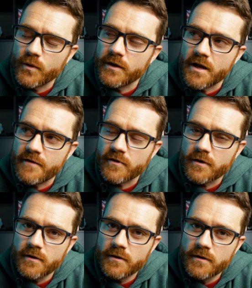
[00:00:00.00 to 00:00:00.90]
would never
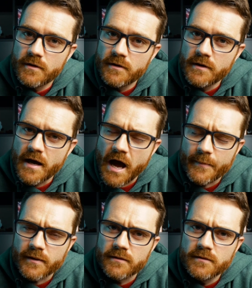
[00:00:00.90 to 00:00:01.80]

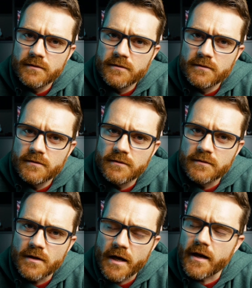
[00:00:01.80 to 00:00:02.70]
happen
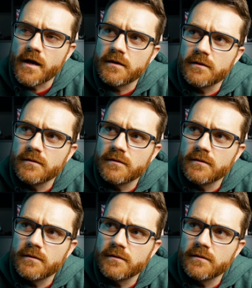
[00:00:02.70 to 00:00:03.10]
again.